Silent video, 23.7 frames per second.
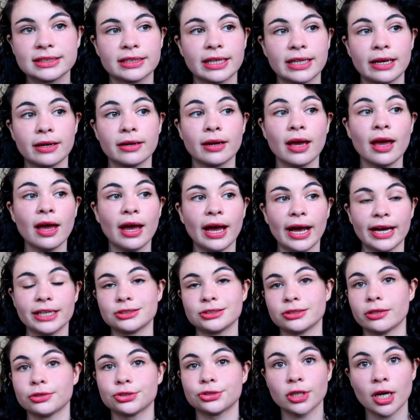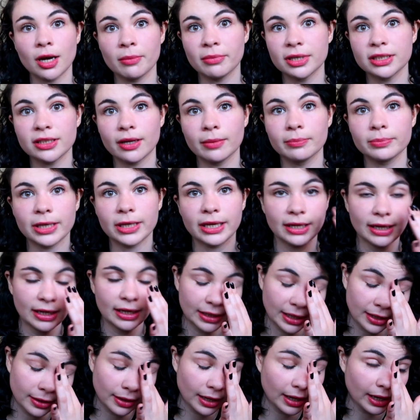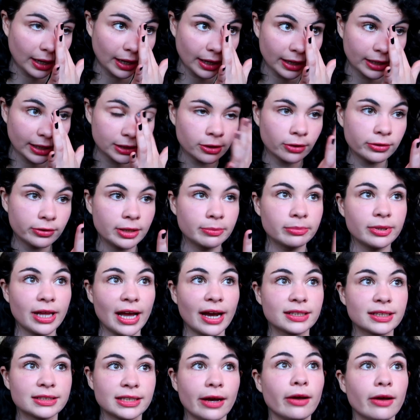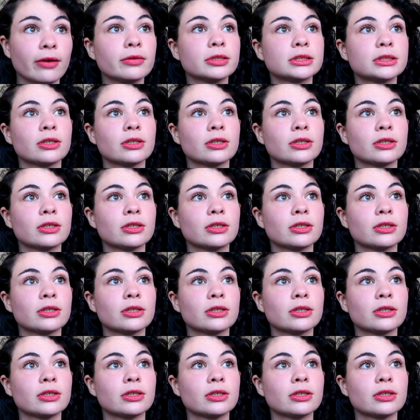and then I start trauma dumping, and then I totally blacked out.